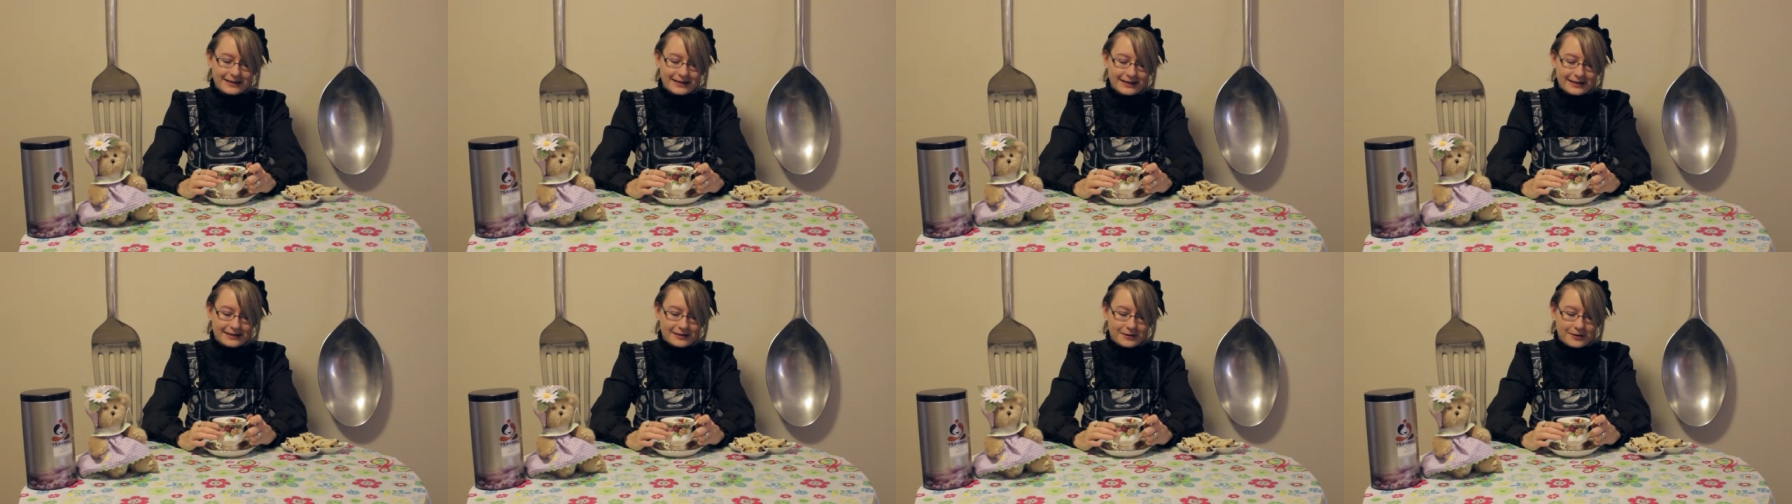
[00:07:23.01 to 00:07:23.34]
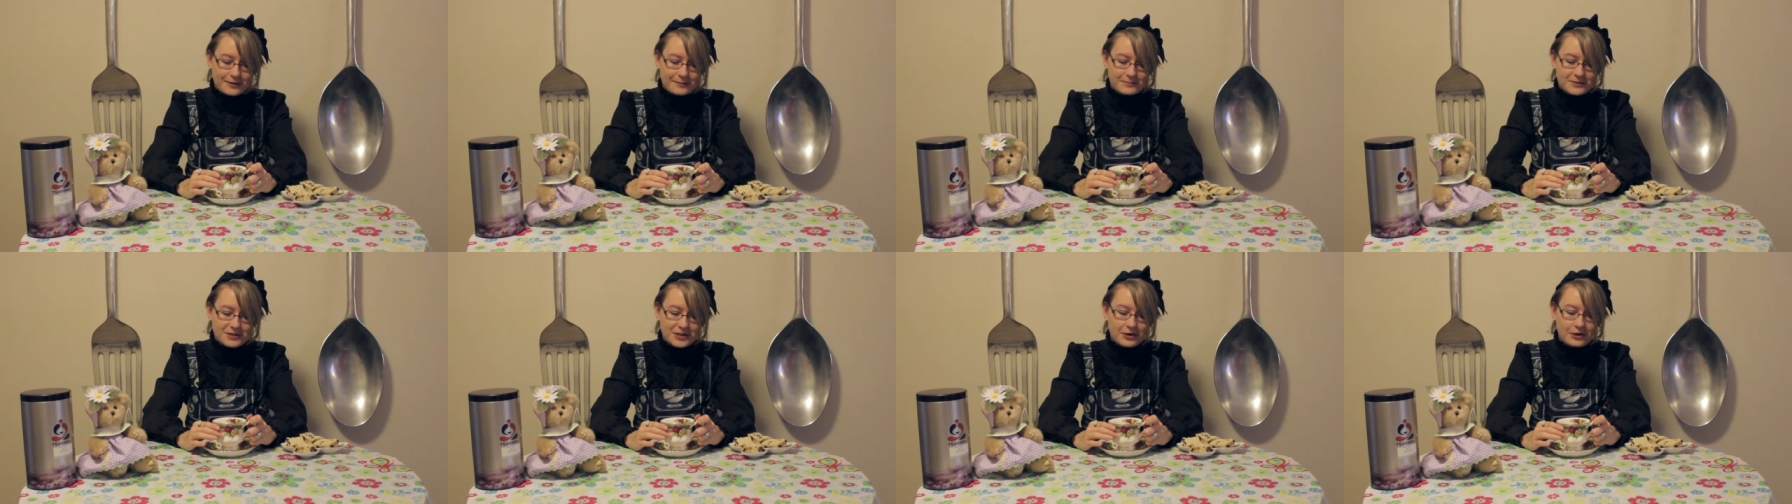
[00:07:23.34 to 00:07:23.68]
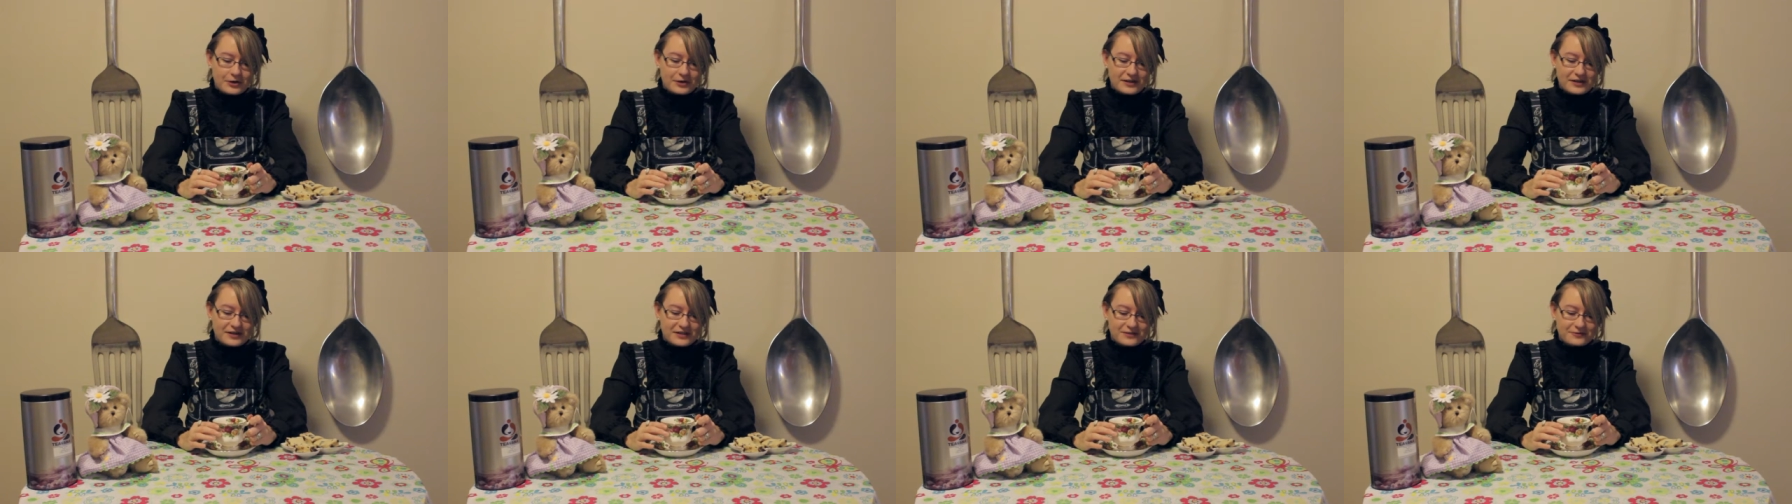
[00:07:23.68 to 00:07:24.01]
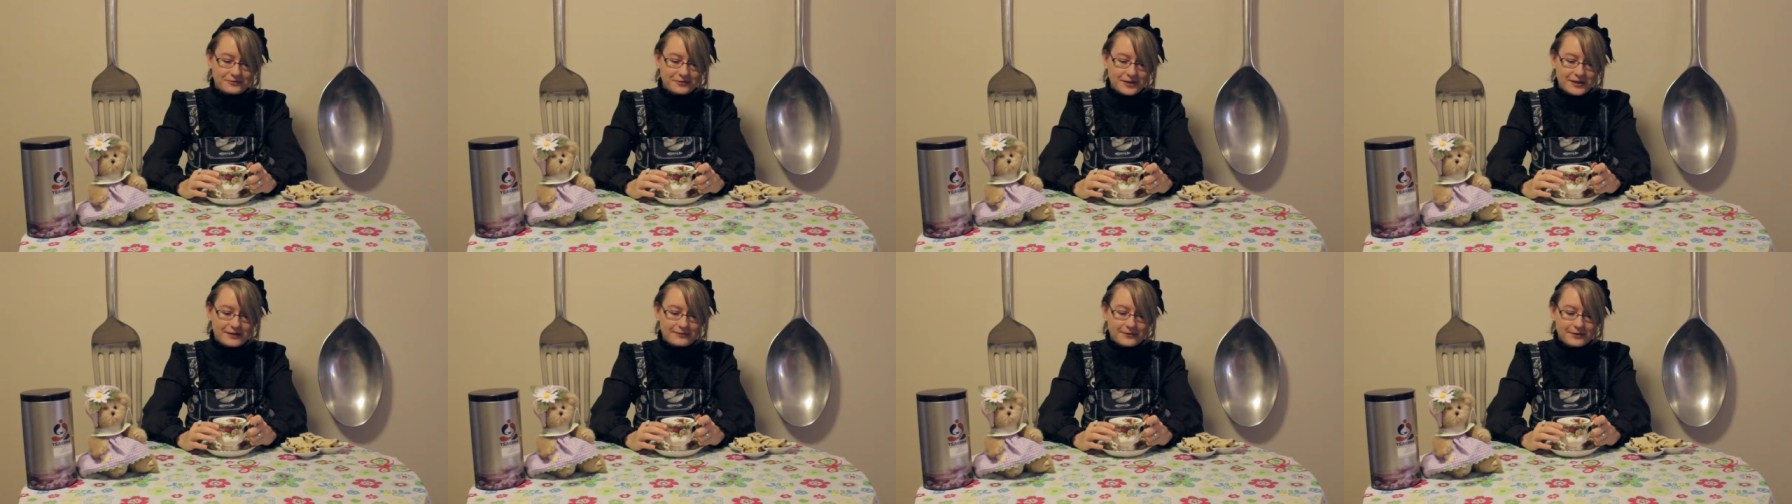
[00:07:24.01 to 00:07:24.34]
that tartness
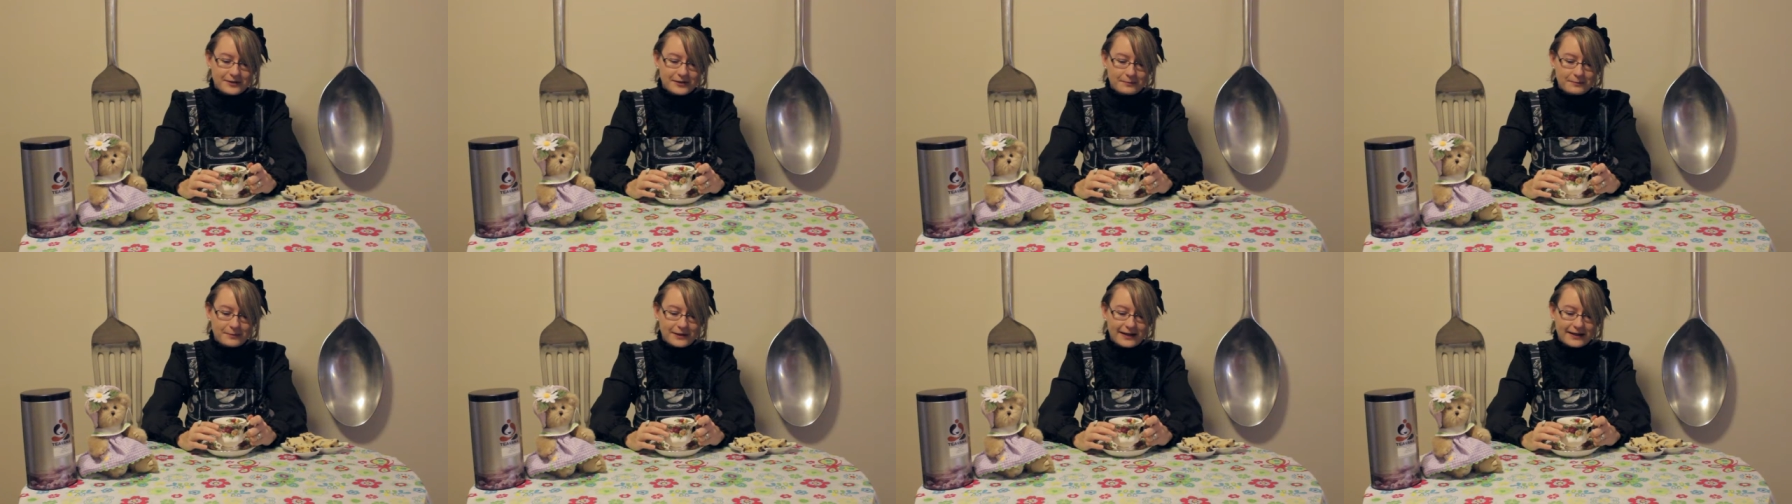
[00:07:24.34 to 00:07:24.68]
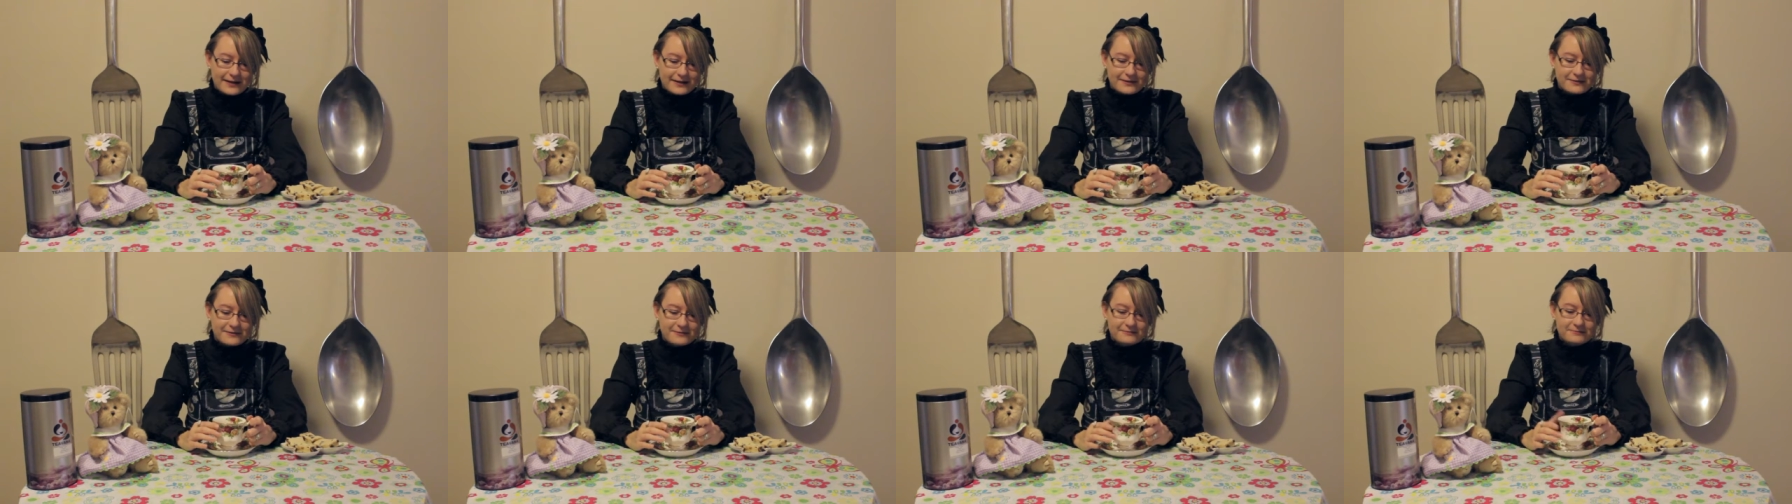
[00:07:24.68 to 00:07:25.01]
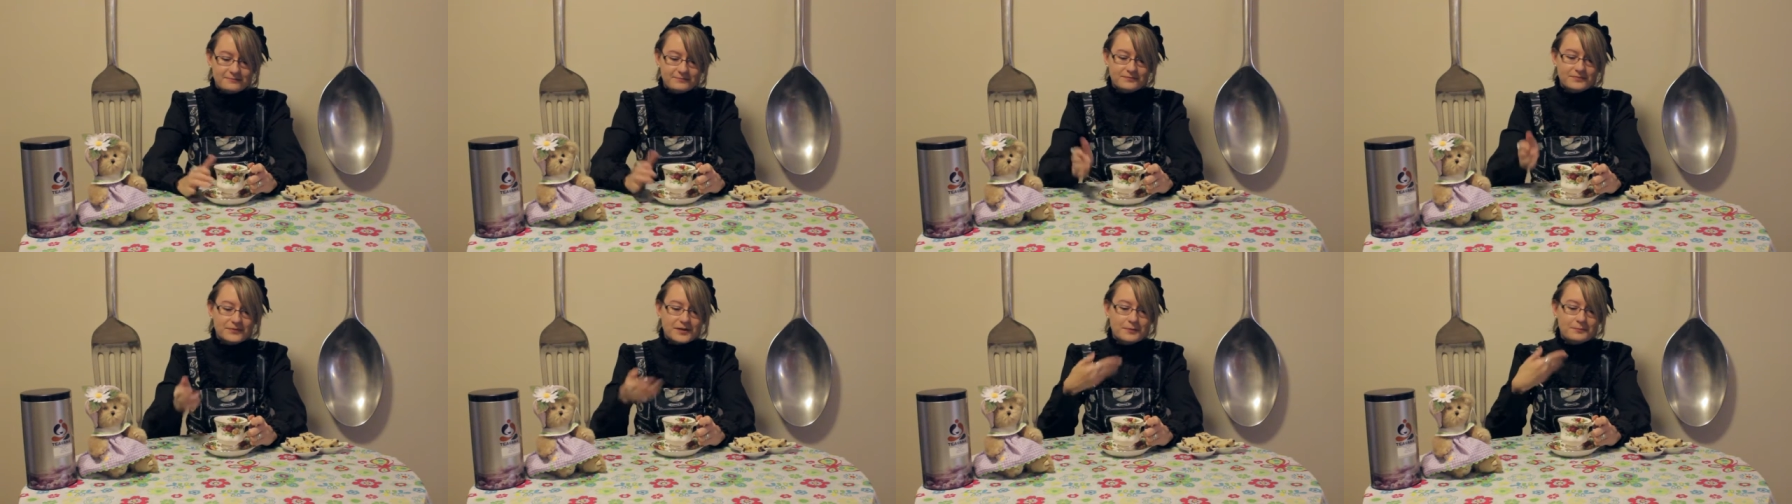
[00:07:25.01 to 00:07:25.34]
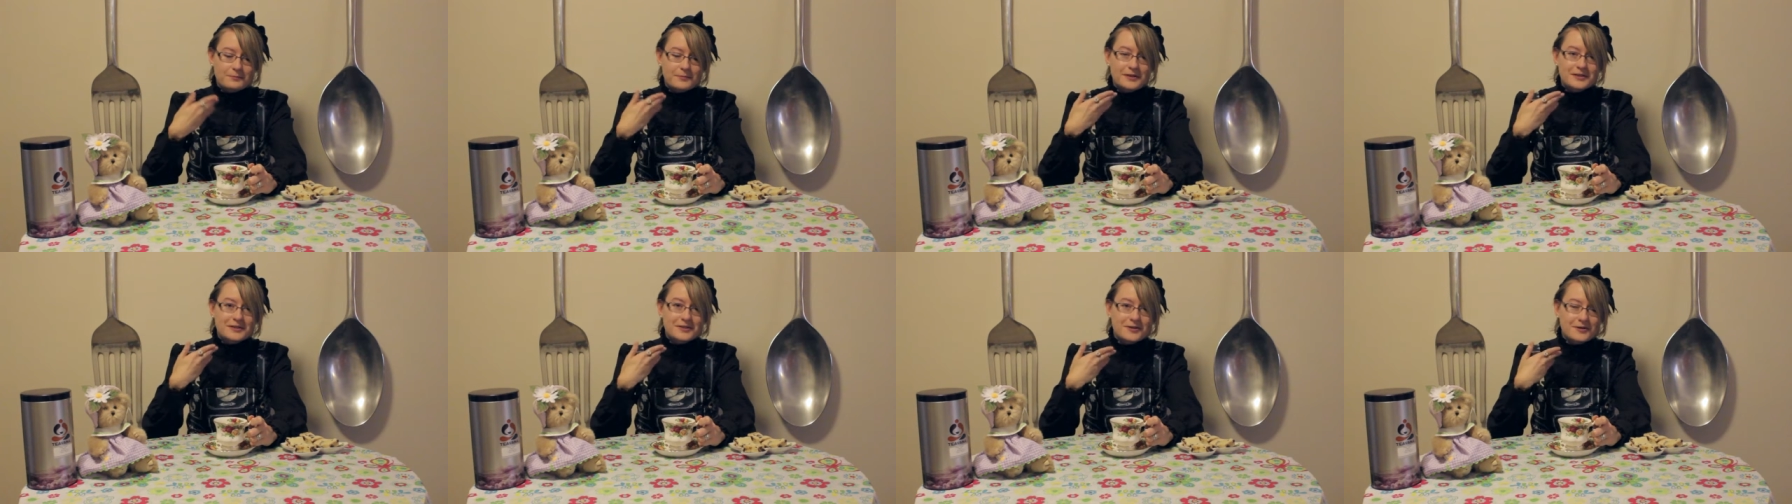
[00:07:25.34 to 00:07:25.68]
flavor in the back
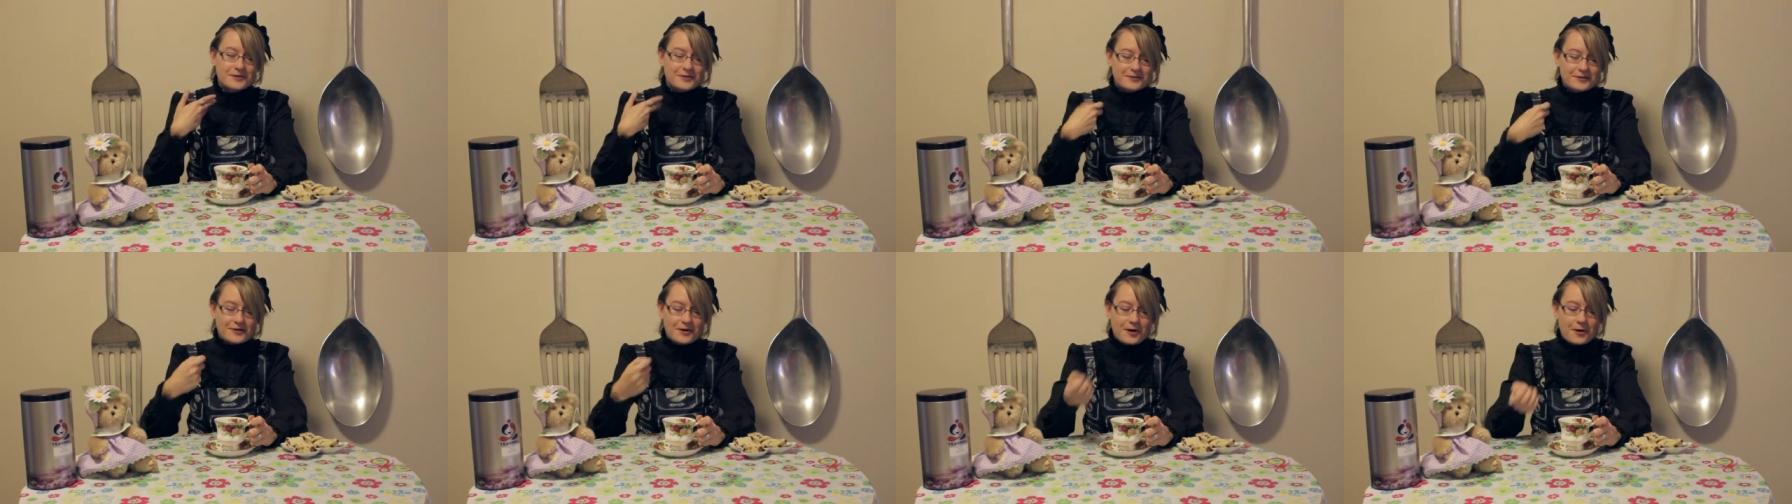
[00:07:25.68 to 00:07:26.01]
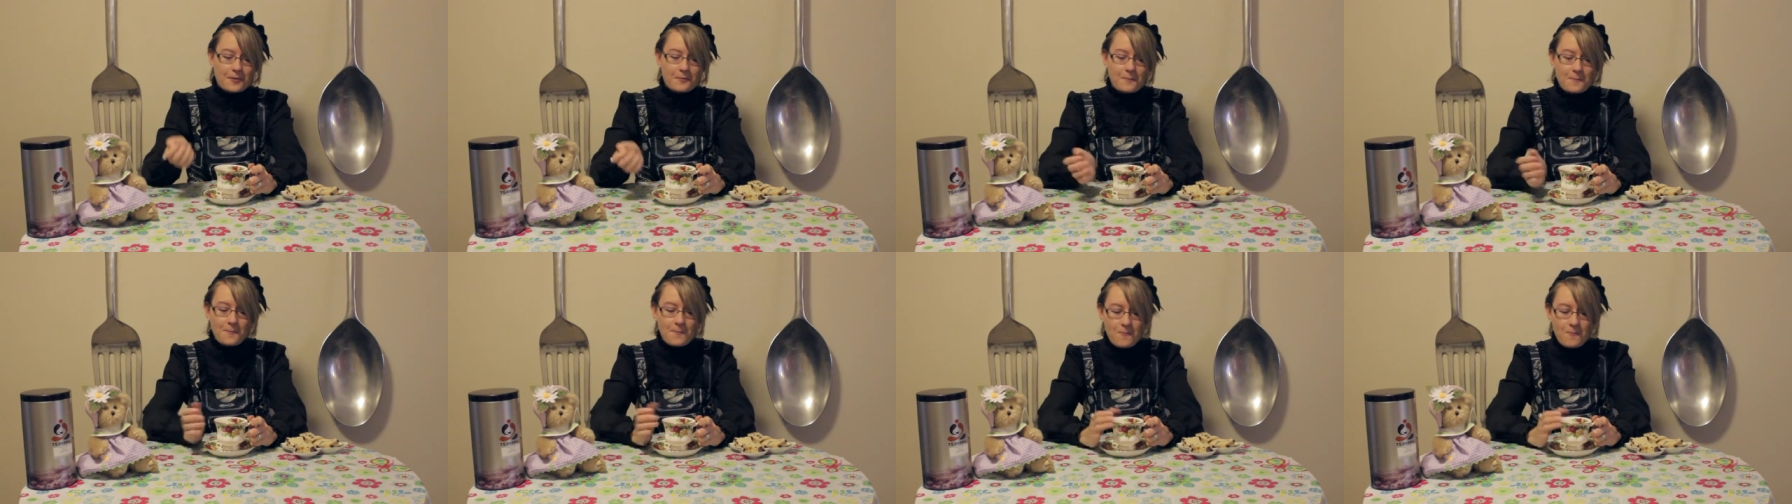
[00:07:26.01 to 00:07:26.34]
of my tongue there.